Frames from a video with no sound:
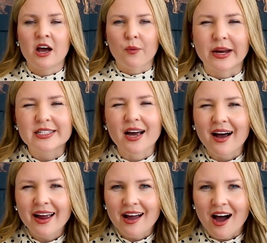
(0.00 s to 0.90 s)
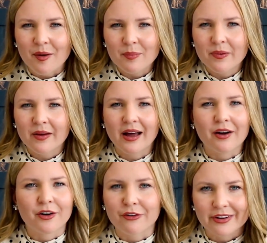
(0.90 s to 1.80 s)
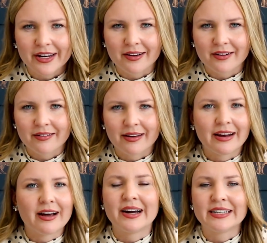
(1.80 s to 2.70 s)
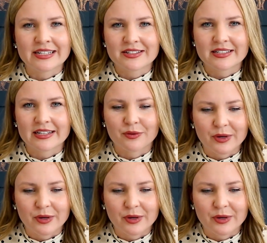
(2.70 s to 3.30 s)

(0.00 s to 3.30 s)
we tie up our career and our identity.